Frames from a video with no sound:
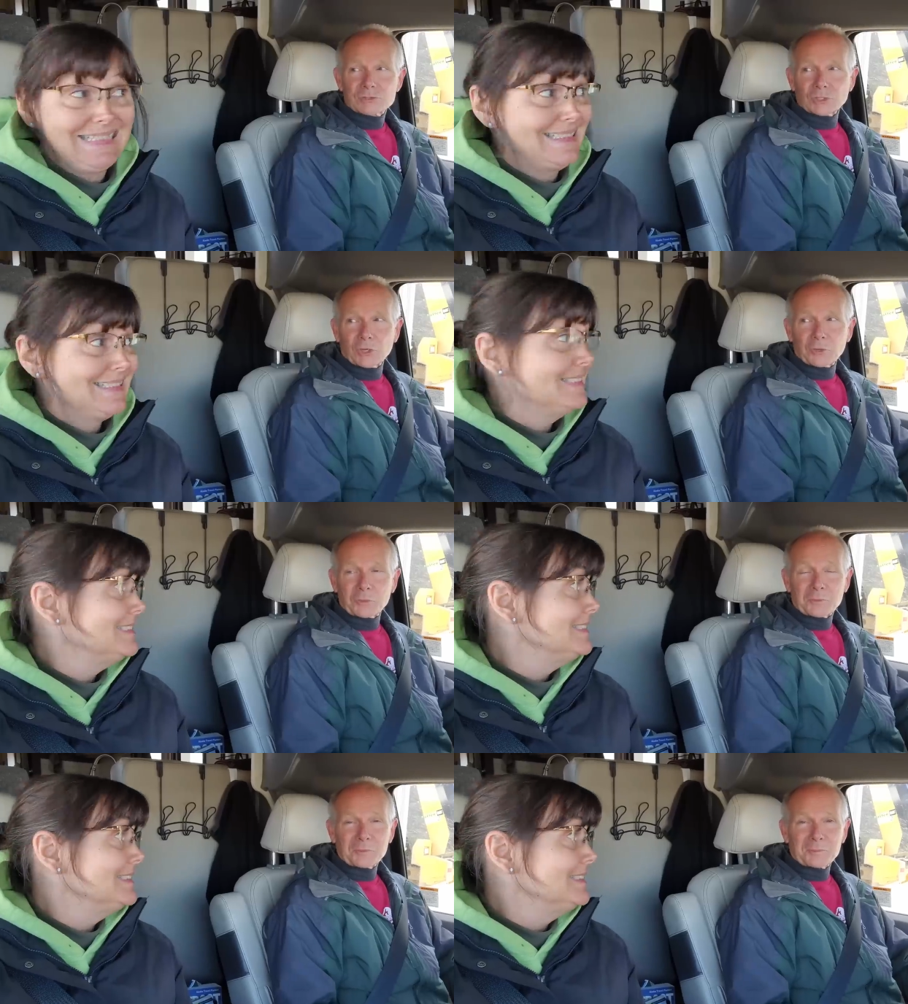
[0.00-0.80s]

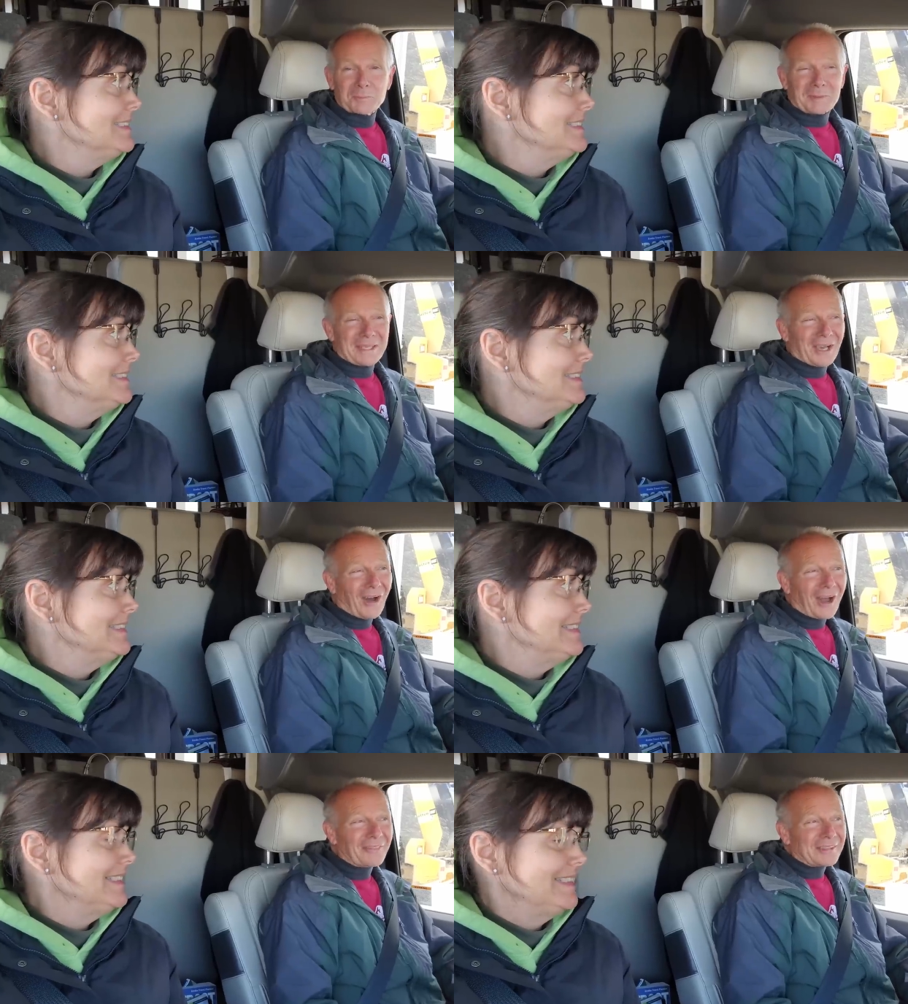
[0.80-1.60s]
Speaker 1: So
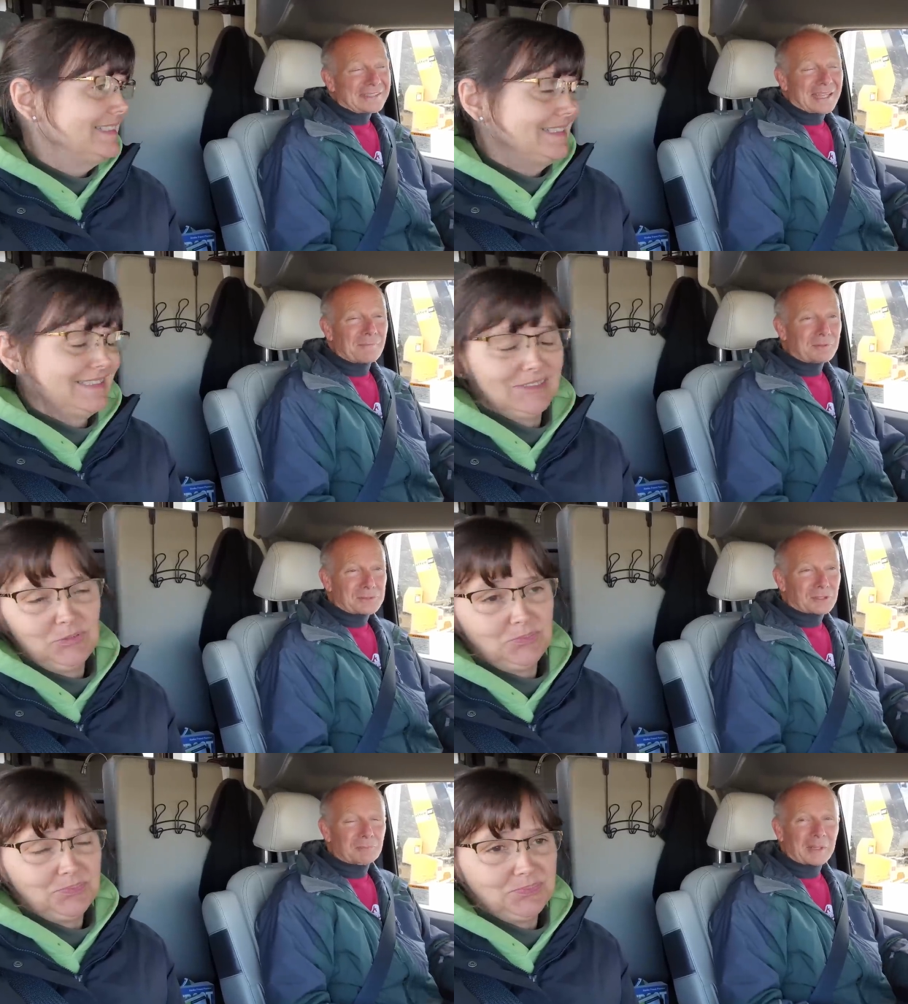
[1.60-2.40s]
beyond the
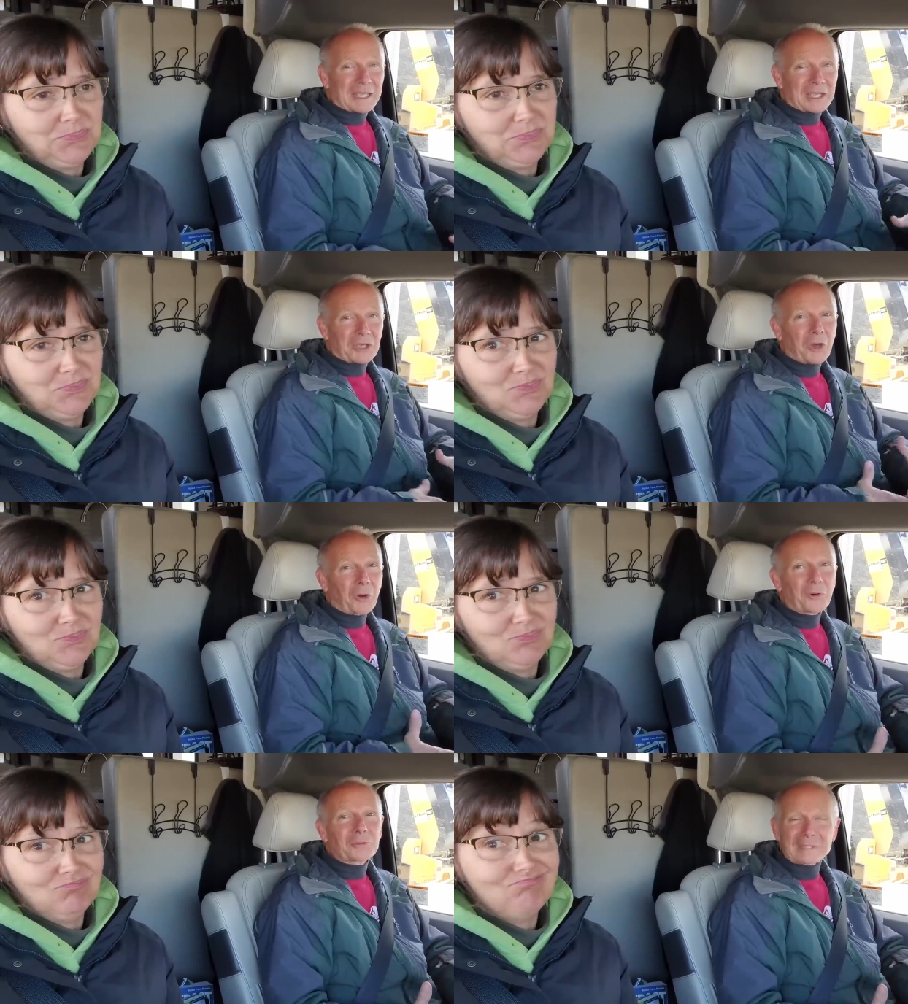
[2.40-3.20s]
temperature being
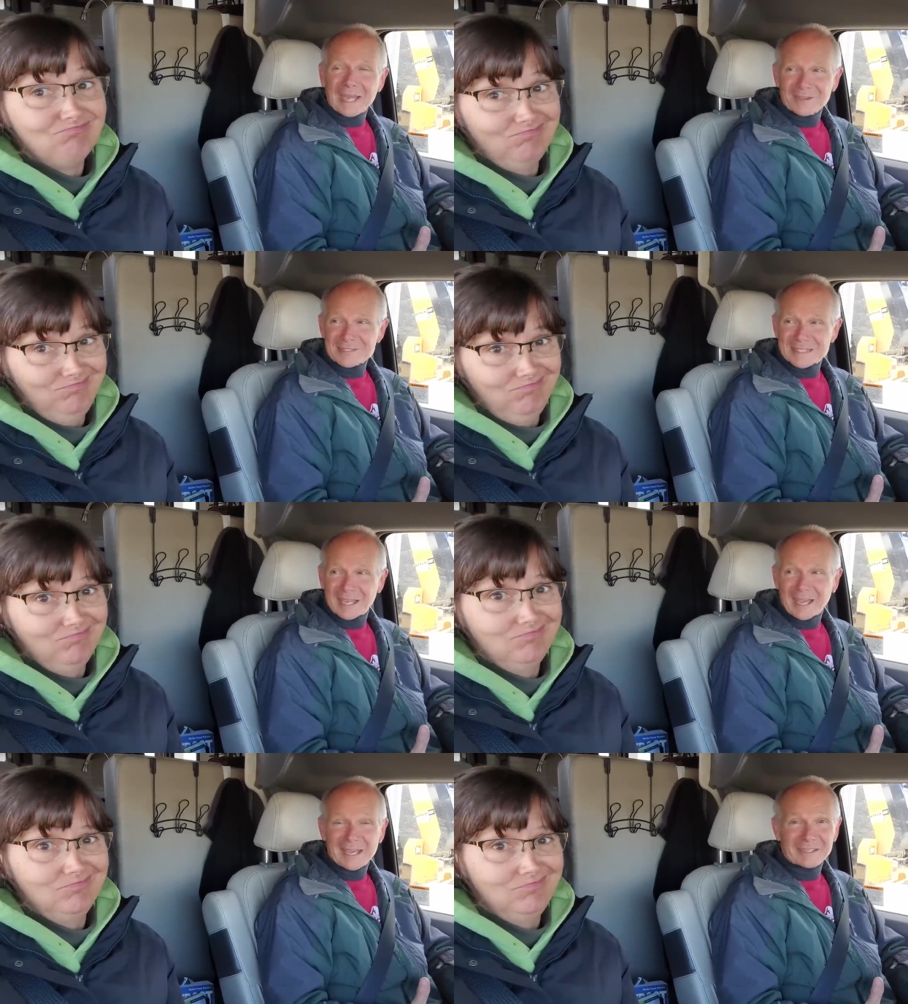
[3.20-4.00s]
cold
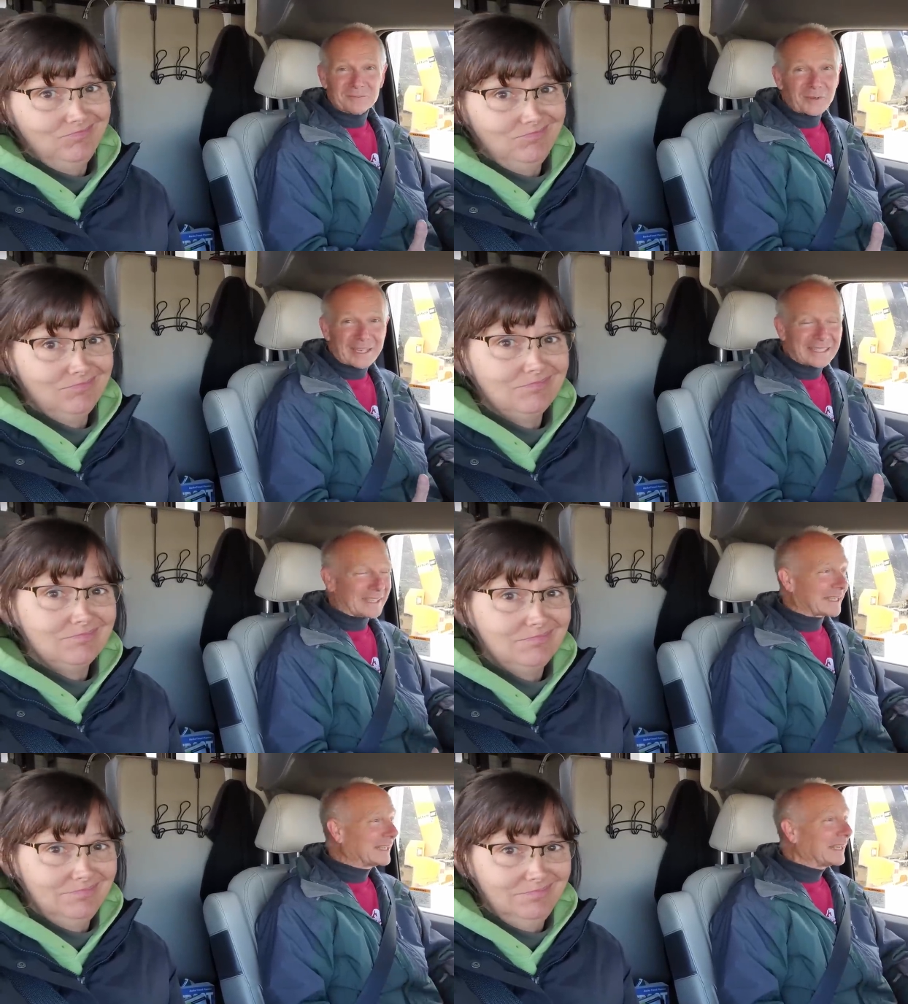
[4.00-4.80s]
outside and
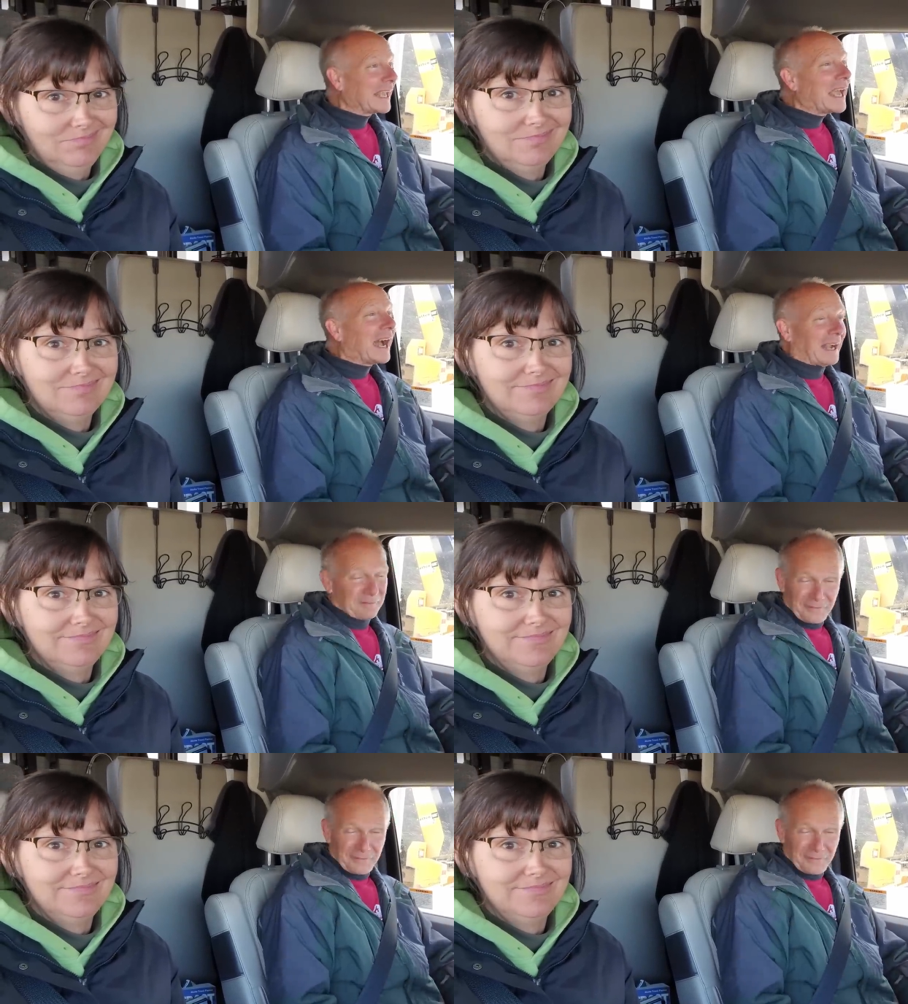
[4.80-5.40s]
windy, mm -hmm.